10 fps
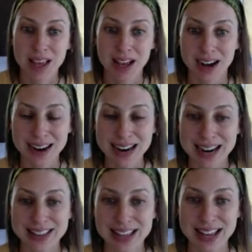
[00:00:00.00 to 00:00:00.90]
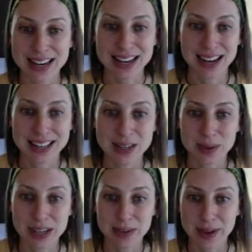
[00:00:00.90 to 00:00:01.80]
All right, and then I think we're
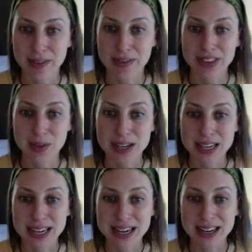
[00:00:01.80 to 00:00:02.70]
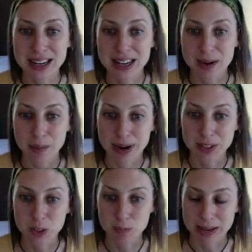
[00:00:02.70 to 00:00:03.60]
good. We have everything we need. Press
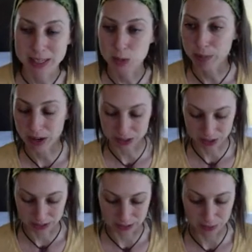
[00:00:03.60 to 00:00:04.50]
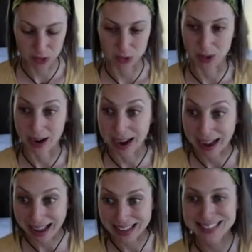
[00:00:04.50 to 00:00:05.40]
space bar to leave store.
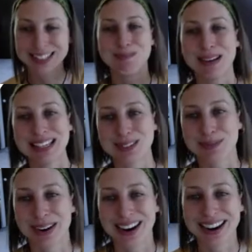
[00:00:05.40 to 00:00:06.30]
Space bar.